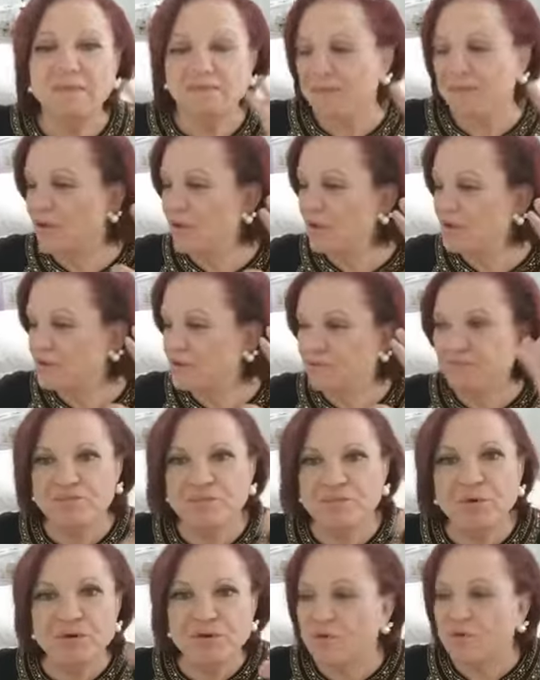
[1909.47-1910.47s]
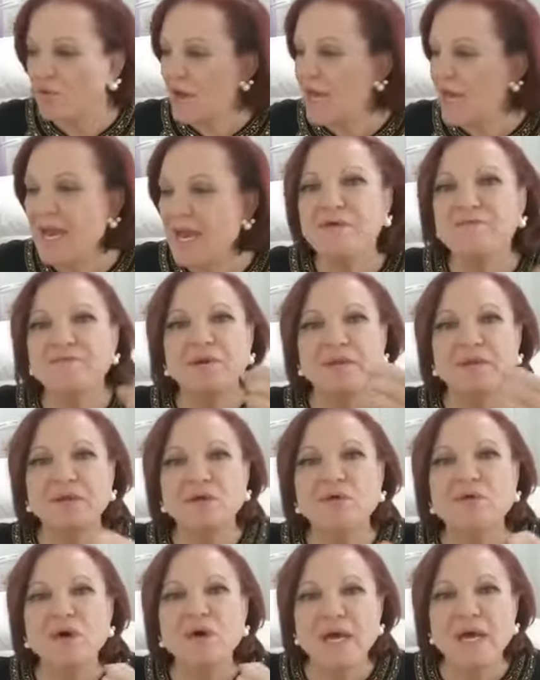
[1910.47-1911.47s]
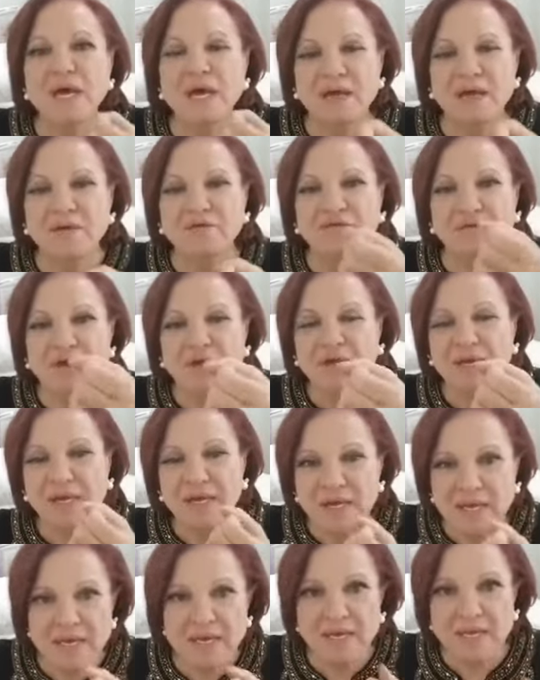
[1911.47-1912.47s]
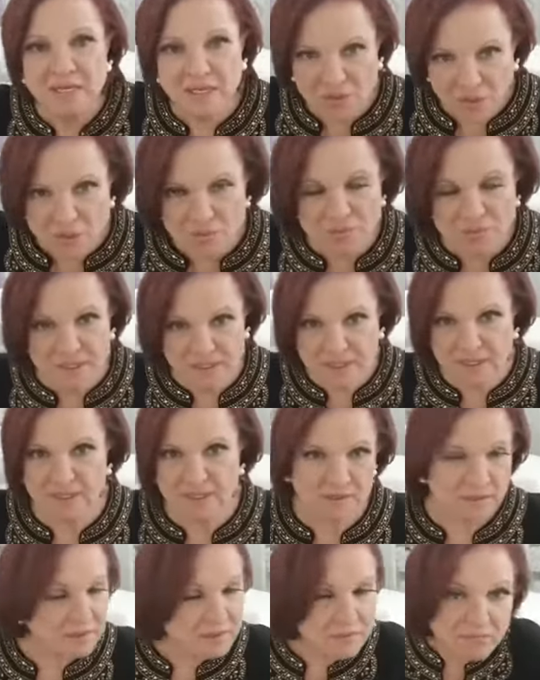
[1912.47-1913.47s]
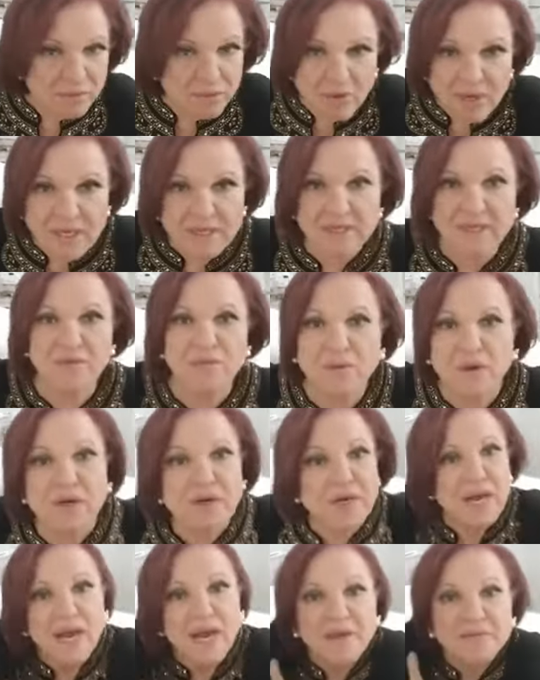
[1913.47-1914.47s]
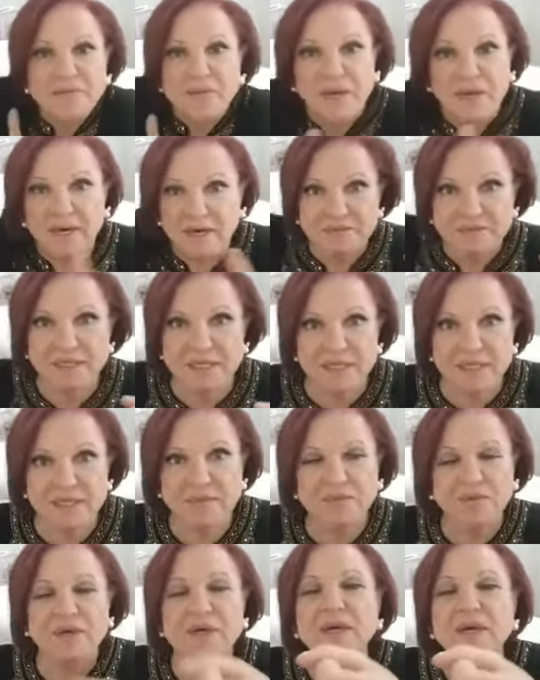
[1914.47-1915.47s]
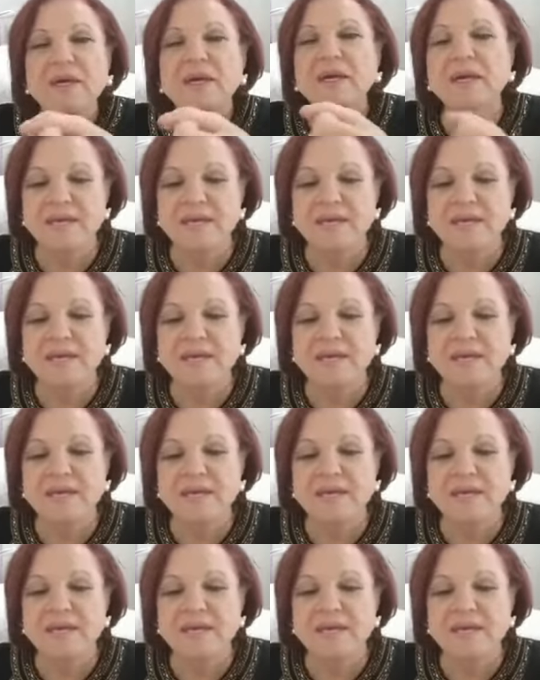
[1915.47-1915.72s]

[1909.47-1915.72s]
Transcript: Because what you have, when you have hair in your bikini, or anywhere, underarms, anywhere,